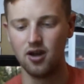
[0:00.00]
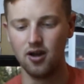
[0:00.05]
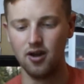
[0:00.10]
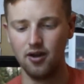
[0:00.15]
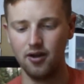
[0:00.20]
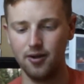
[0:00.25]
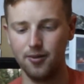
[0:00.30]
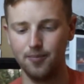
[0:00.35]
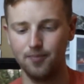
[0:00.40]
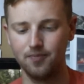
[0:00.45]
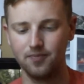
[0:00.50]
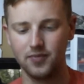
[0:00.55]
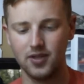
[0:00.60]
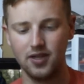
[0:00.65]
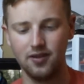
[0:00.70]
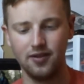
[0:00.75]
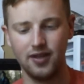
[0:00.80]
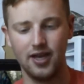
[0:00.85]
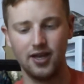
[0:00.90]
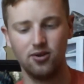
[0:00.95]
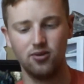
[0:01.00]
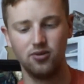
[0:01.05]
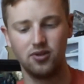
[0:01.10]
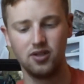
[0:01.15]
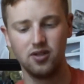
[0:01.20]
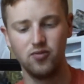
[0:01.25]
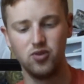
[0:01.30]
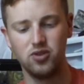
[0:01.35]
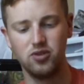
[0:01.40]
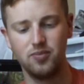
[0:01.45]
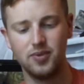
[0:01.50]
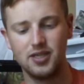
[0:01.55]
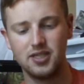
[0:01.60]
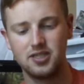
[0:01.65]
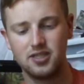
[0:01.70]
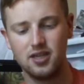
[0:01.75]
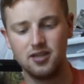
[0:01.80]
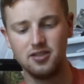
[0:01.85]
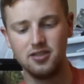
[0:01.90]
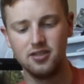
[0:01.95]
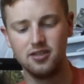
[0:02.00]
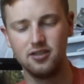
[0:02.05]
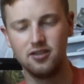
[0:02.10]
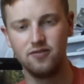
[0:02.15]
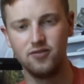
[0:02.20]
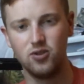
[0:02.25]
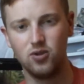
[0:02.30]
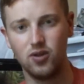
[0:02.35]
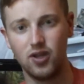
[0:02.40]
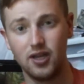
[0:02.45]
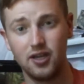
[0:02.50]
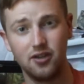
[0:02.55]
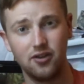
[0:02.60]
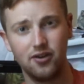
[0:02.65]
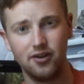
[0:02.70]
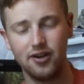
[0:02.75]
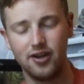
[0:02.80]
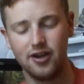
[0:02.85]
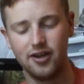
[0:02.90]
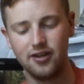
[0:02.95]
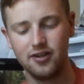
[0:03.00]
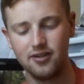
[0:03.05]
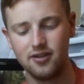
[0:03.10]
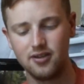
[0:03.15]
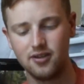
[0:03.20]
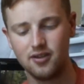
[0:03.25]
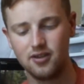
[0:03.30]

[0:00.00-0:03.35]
and that'll give you the best idea if you like it or not.